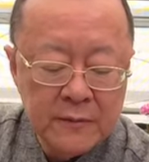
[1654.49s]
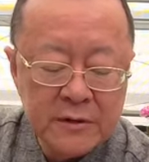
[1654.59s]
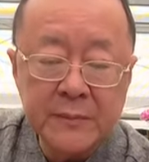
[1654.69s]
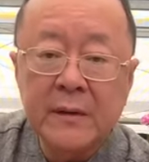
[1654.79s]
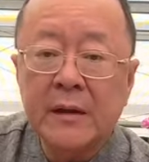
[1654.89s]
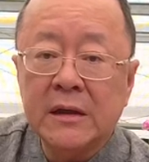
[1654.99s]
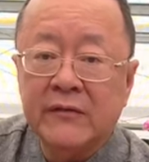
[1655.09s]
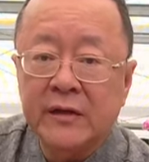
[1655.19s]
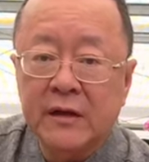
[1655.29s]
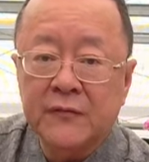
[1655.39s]
Sometimes I leave
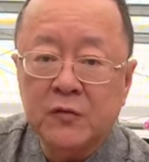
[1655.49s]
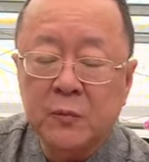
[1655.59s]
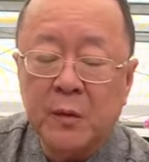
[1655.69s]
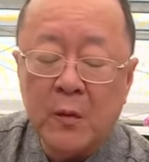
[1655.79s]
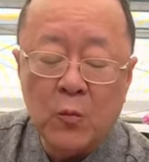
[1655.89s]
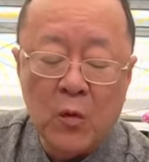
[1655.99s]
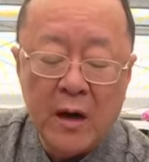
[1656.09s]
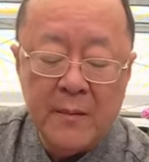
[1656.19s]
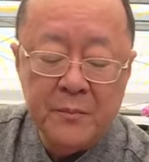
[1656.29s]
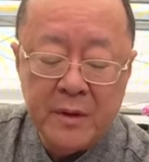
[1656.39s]
it there for about
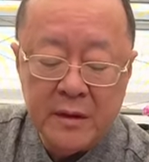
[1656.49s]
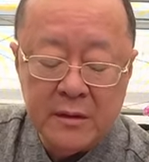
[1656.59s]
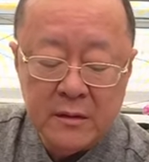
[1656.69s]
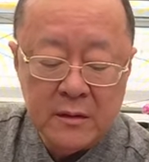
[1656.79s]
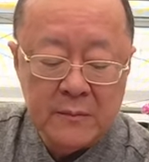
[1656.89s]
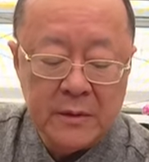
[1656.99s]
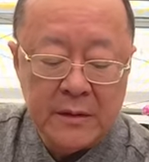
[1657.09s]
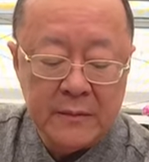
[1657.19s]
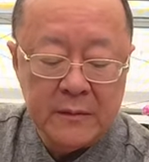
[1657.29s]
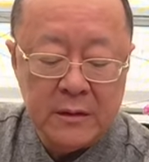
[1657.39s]
1 minute,
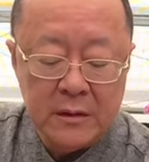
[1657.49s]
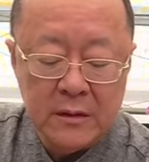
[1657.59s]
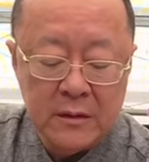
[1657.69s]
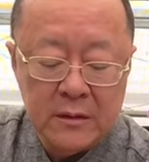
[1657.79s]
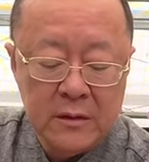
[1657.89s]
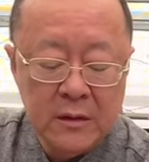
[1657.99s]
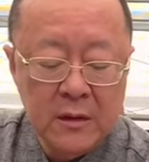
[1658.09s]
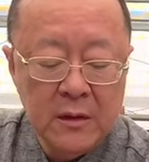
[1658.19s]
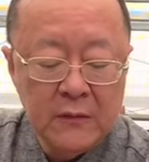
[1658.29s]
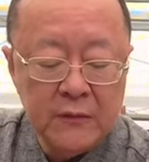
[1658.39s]
but
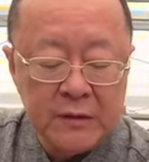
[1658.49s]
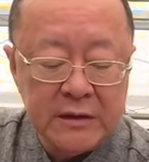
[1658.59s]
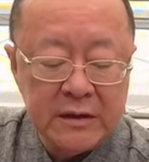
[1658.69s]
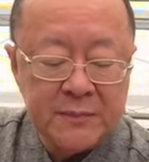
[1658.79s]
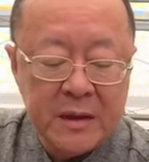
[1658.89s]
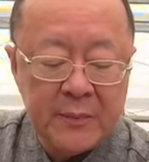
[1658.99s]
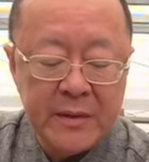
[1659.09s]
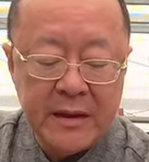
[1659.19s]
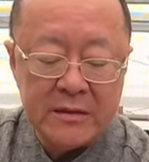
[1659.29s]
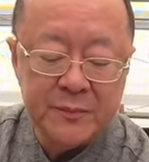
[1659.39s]
for today's
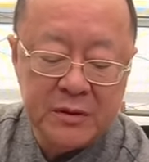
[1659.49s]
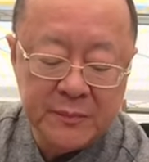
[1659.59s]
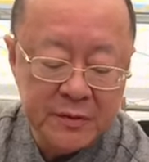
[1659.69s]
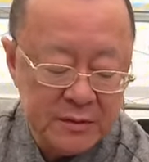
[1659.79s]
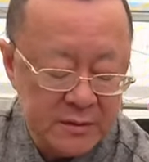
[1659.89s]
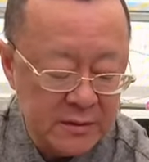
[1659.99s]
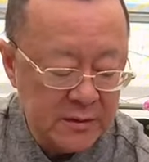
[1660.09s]
podcast purpose.